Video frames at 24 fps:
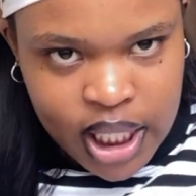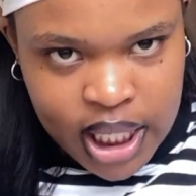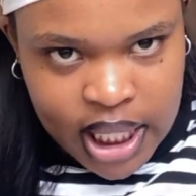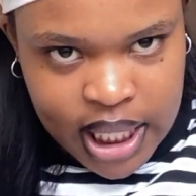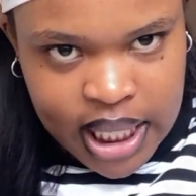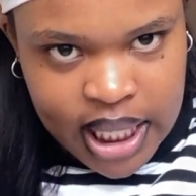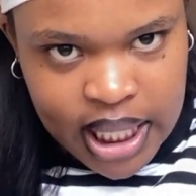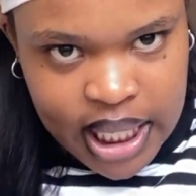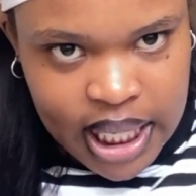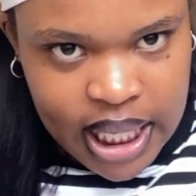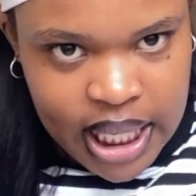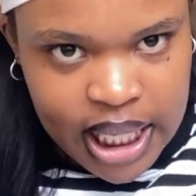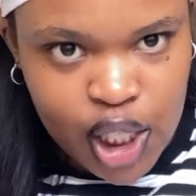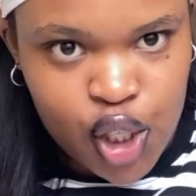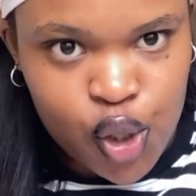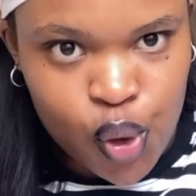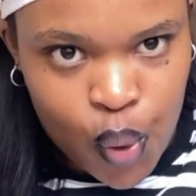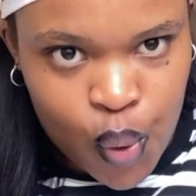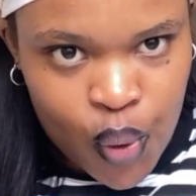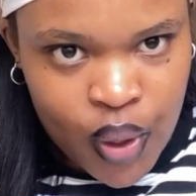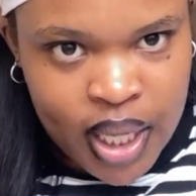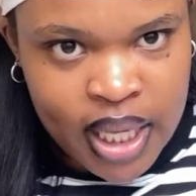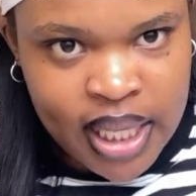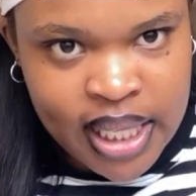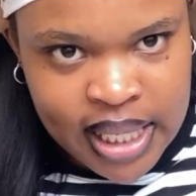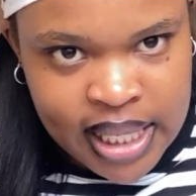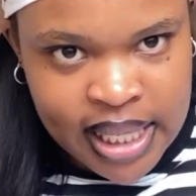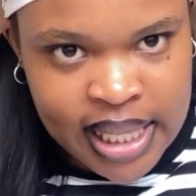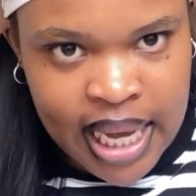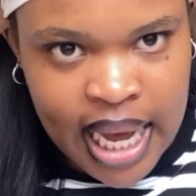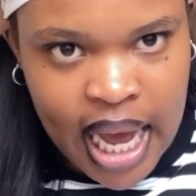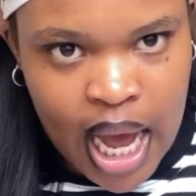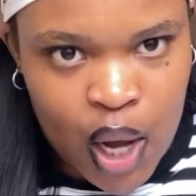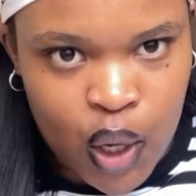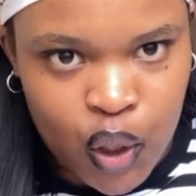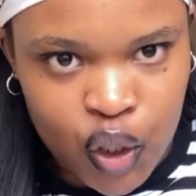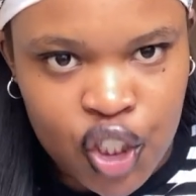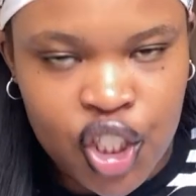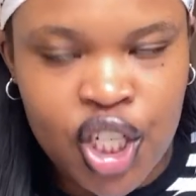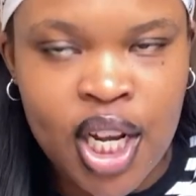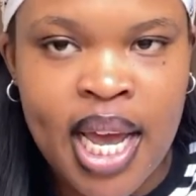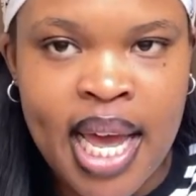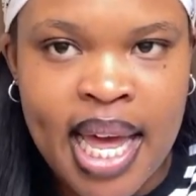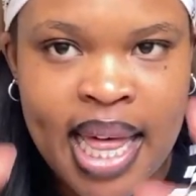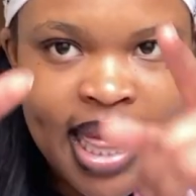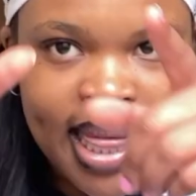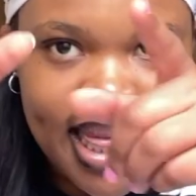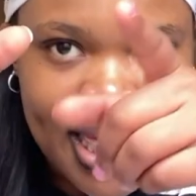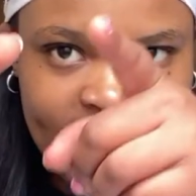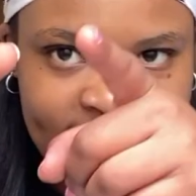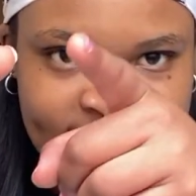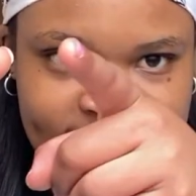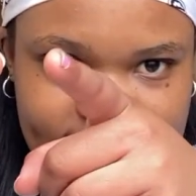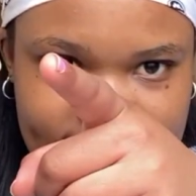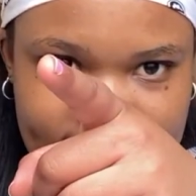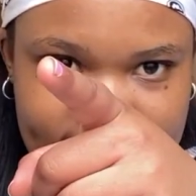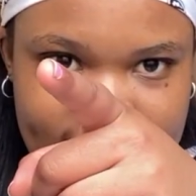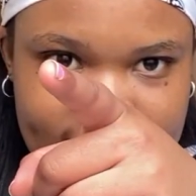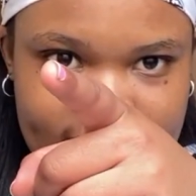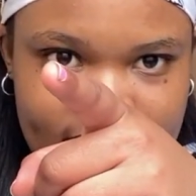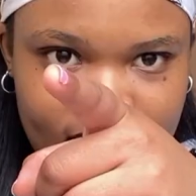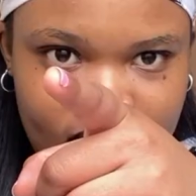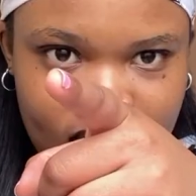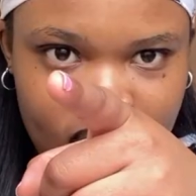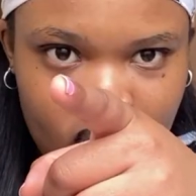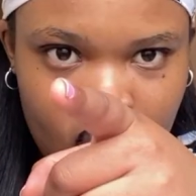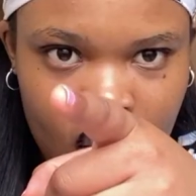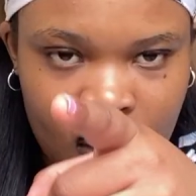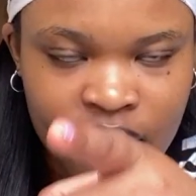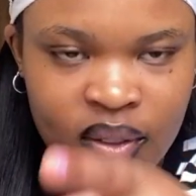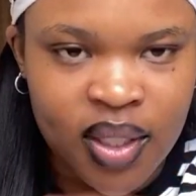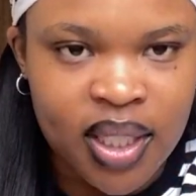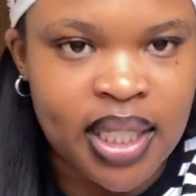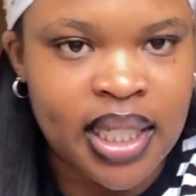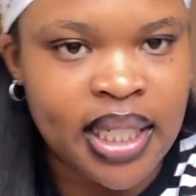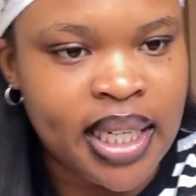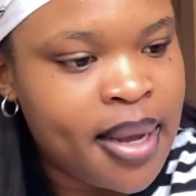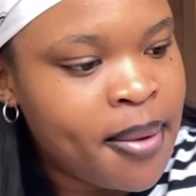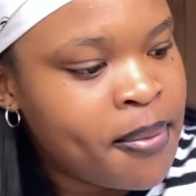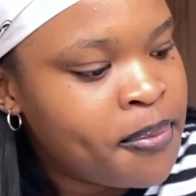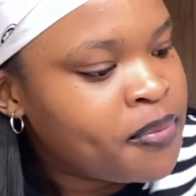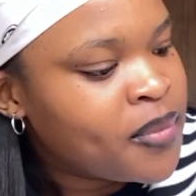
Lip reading: This is the couch, that's the TV, obviously,